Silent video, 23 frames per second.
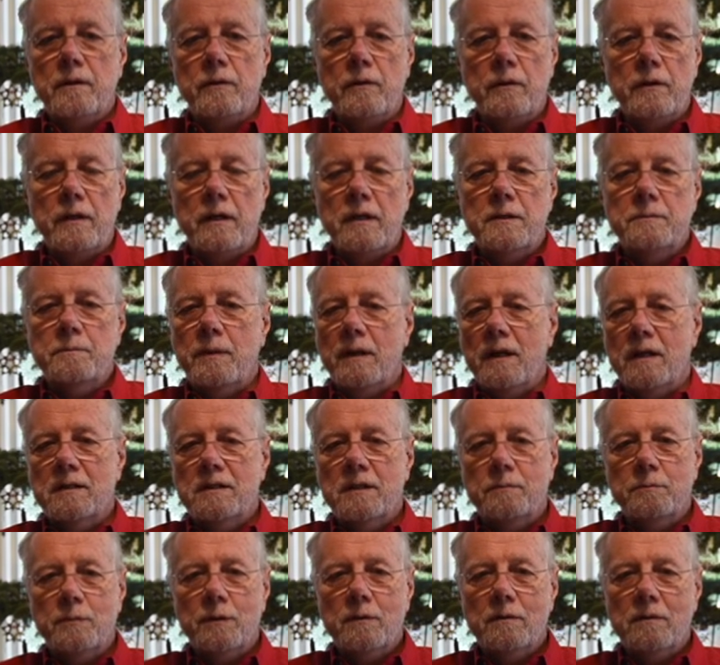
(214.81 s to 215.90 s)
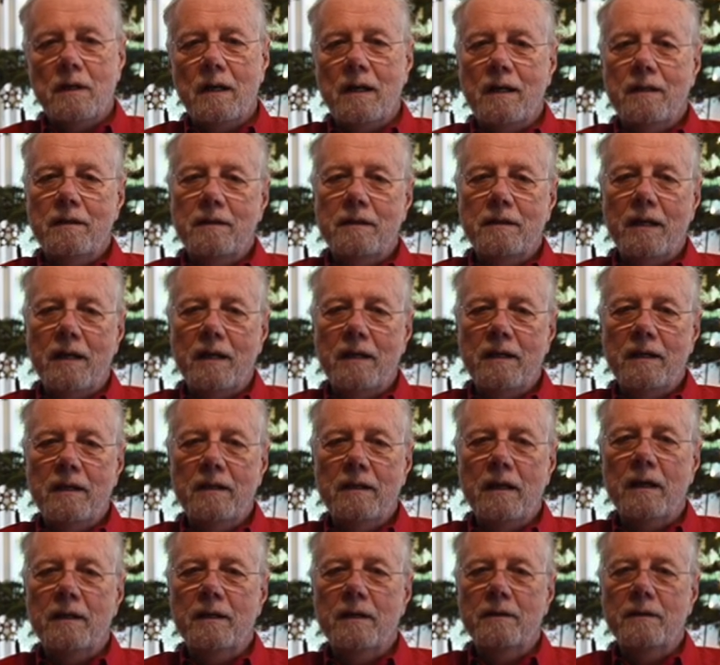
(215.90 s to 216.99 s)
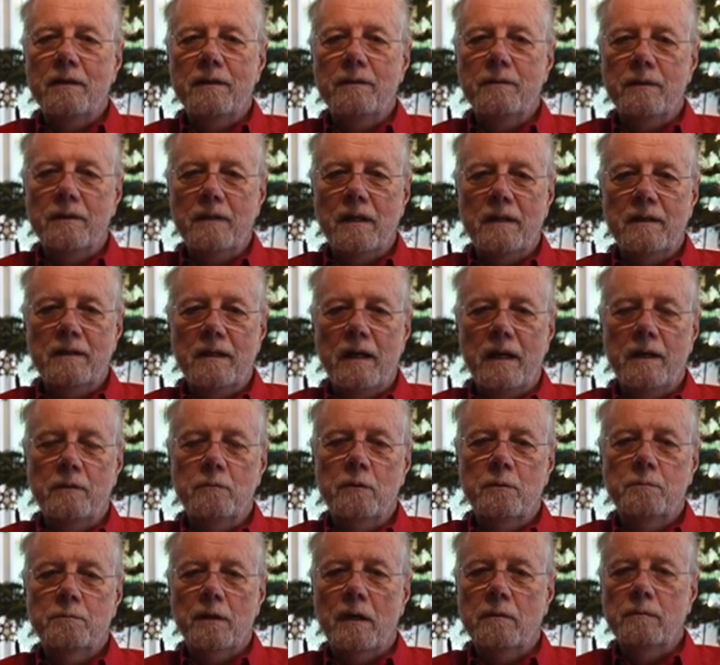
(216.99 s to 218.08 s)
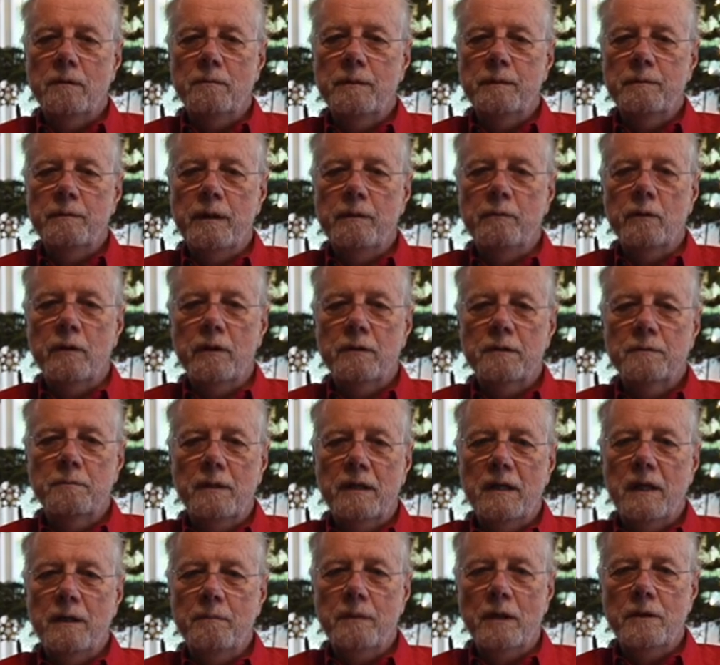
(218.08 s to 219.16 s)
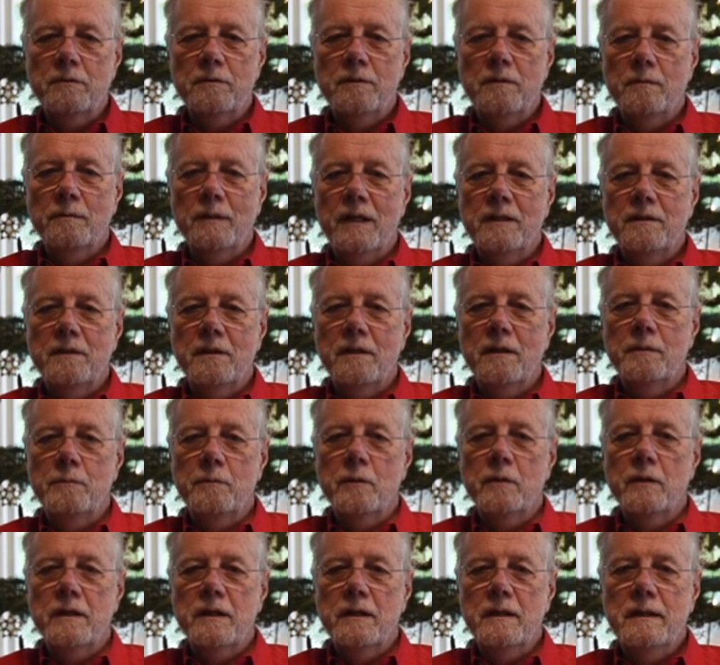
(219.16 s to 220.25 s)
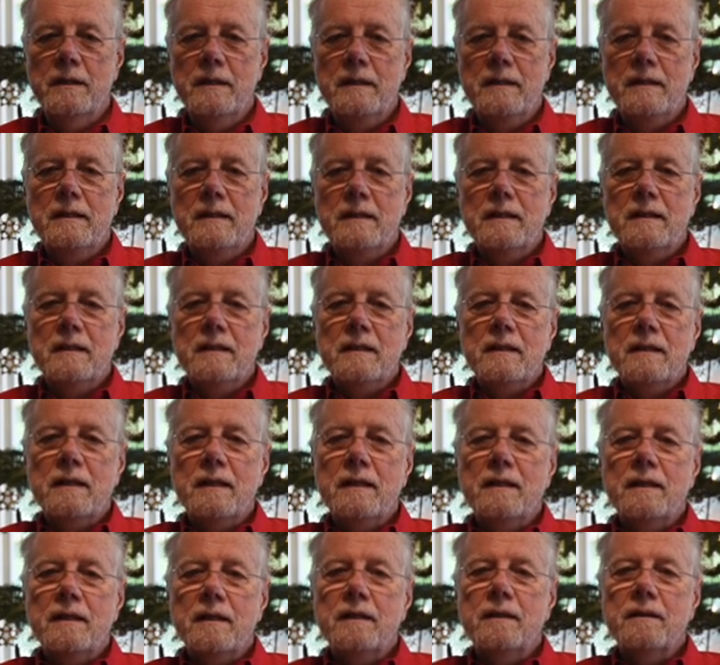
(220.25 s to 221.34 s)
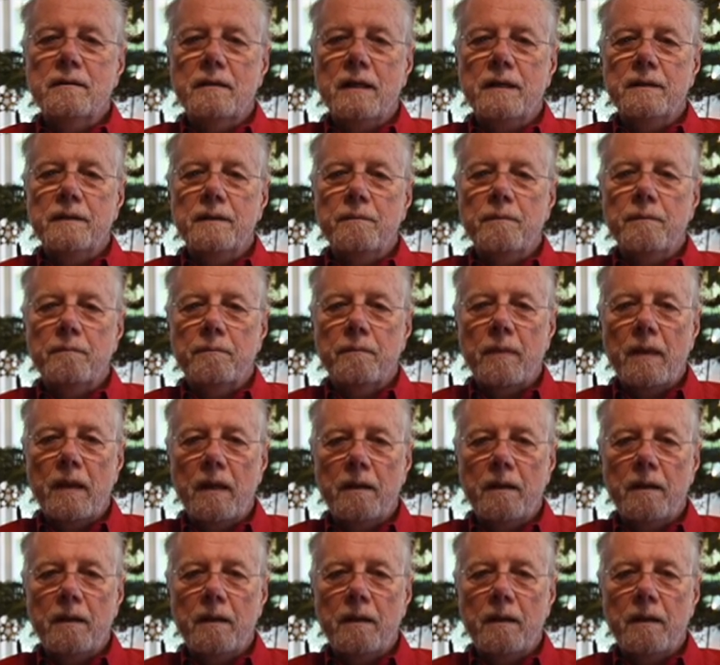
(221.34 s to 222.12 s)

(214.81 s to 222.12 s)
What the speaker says: good as possible holiday. I will probably be spending most of my time working. But